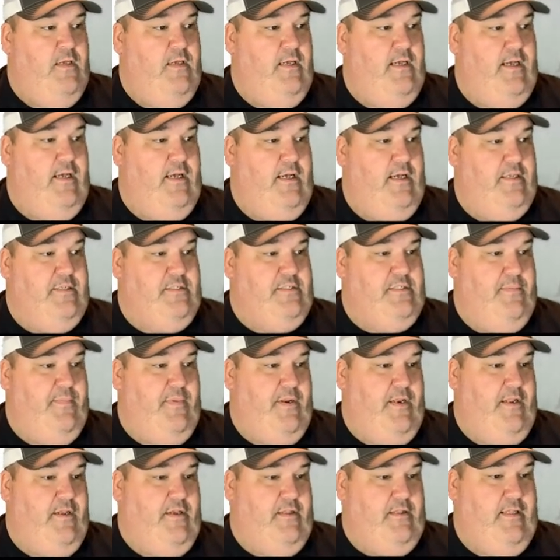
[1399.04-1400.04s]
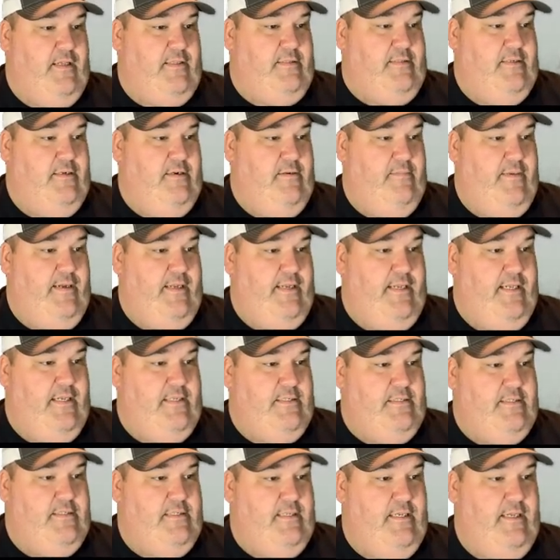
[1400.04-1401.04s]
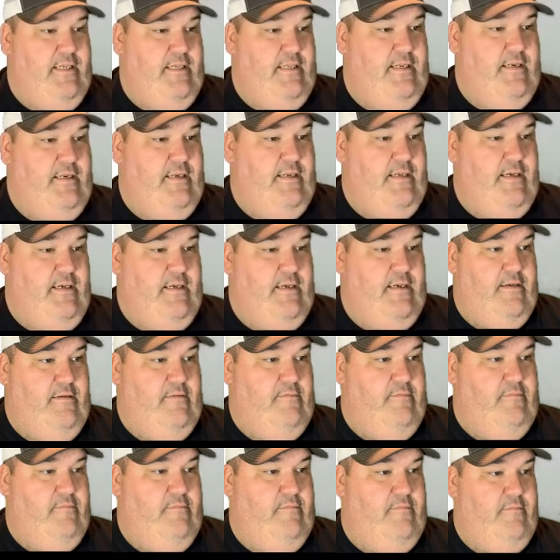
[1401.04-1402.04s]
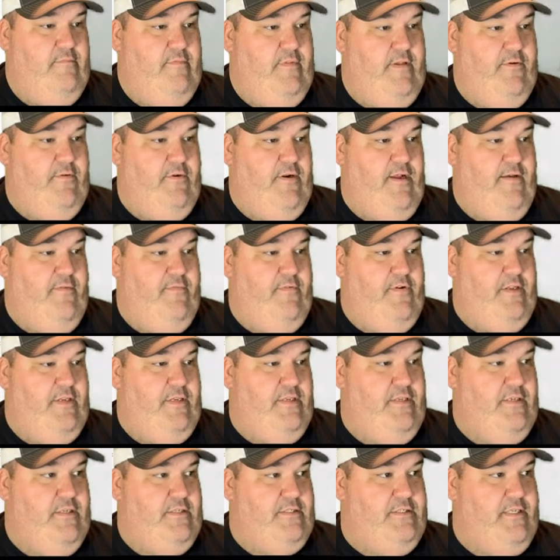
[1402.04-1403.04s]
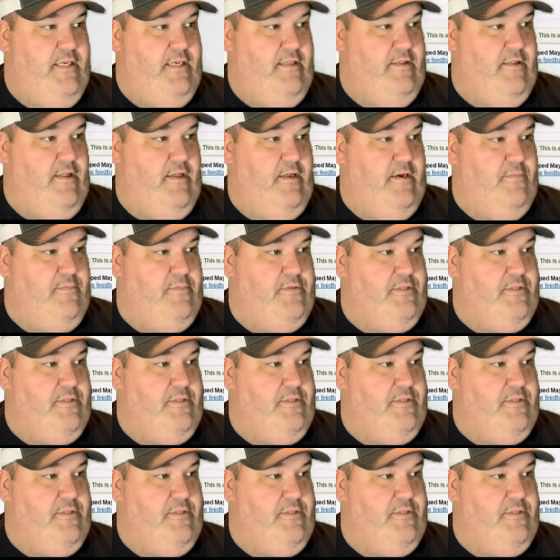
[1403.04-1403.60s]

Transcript: Uh, somebody collected them, I guess, and uh, they were having a, a, sale on them.